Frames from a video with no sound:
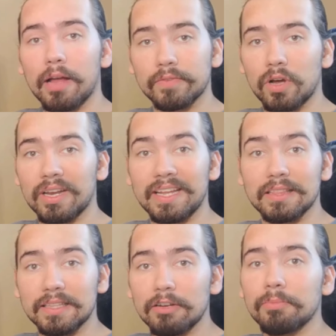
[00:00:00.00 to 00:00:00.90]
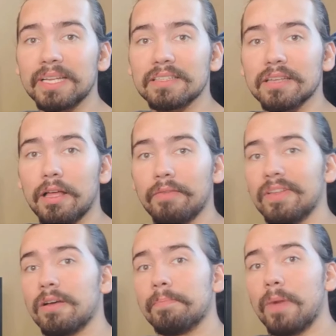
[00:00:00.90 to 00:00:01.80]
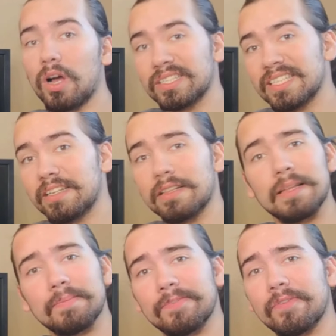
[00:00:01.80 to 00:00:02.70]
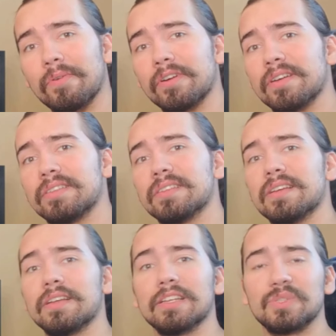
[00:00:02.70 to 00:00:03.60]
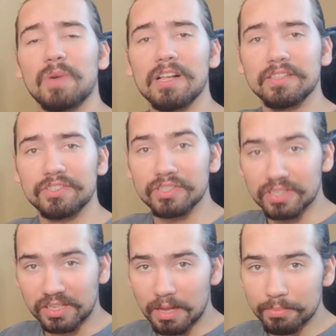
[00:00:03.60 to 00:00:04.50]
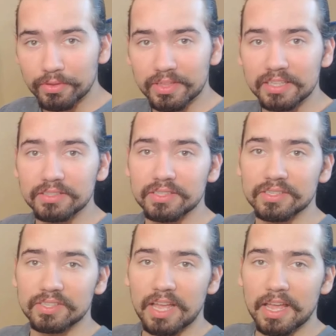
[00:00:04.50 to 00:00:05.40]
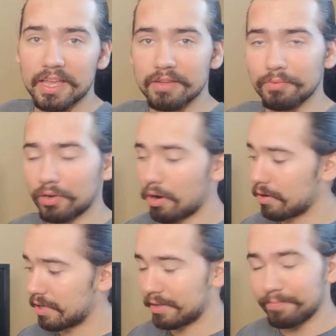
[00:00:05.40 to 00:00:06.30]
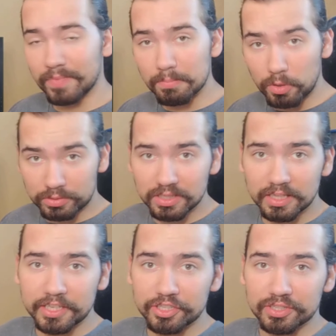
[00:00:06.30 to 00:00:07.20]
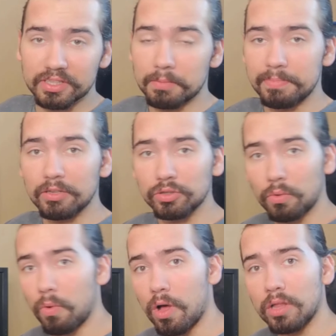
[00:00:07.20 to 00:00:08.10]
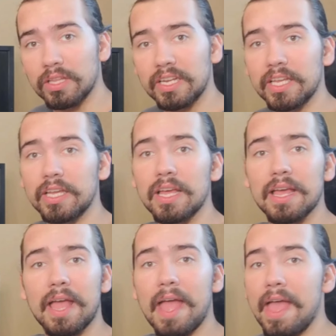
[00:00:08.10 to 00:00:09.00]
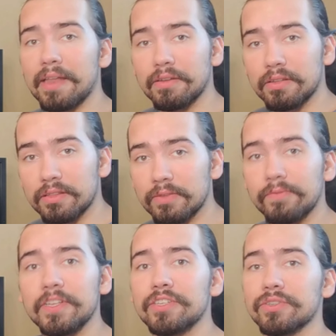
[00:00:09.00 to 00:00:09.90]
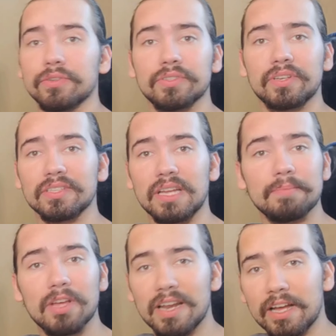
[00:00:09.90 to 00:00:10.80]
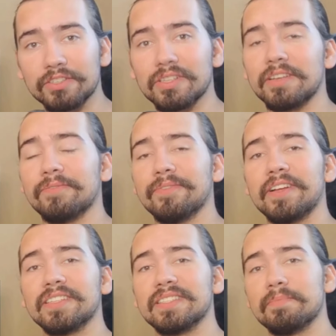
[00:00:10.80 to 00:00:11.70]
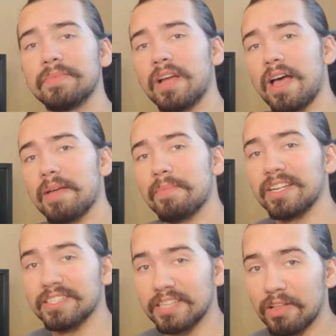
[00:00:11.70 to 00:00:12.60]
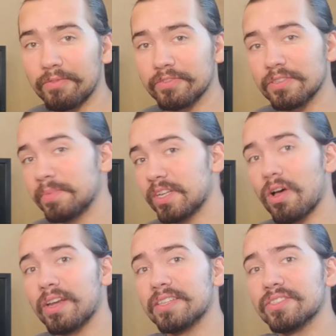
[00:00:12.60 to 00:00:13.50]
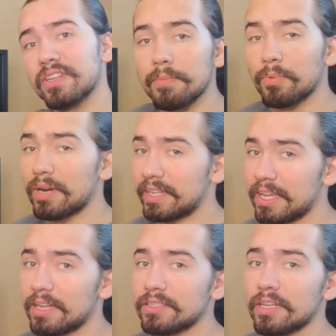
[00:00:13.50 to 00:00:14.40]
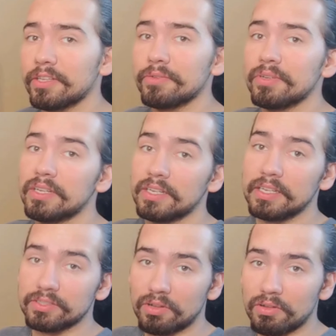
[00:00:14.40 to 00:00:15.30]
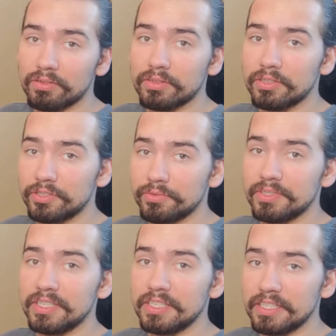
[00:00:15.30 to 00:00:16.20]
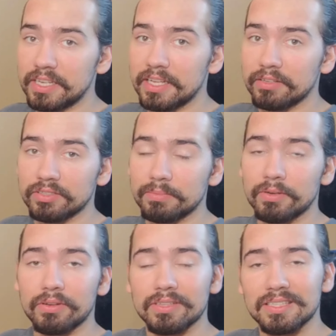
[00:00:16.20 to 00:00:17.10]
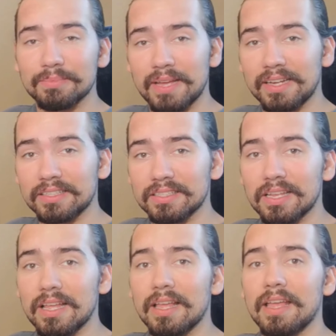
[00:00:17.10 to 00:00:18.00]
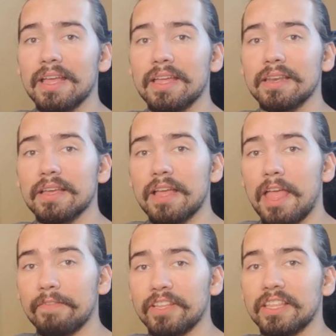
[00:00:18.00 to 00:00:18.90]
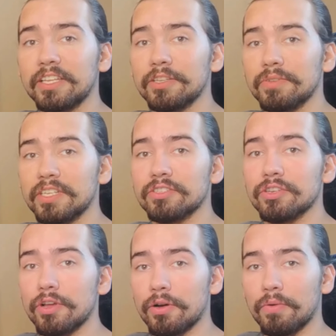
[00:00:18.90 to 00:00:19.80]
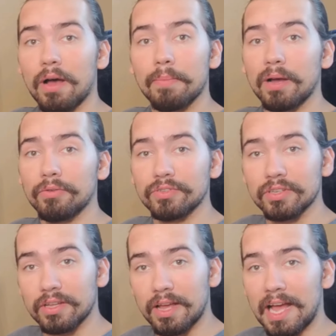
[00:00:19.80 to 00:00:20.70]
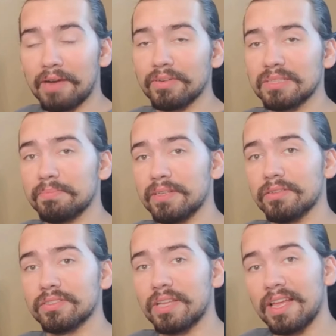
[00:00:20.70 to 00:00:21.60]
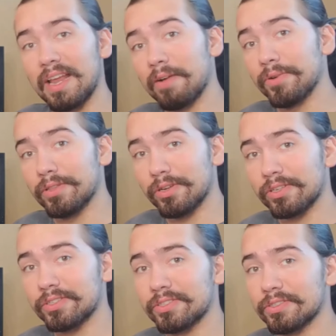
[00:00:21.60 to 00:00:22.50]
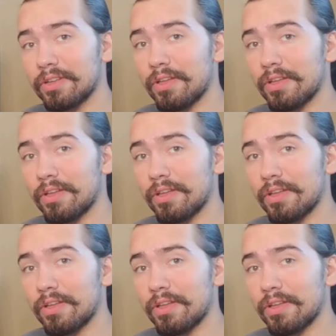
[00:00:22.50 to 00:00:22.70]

I've got a little bit of an unboxing clip for it, as well as just a couple things to say regarding mostly just the build quality and the features, because I'm not actually a flight sim guy myself, to be honest. But what I can tell you is all the juicy details about all the specs and everything you need to know about how it's built and how it looks.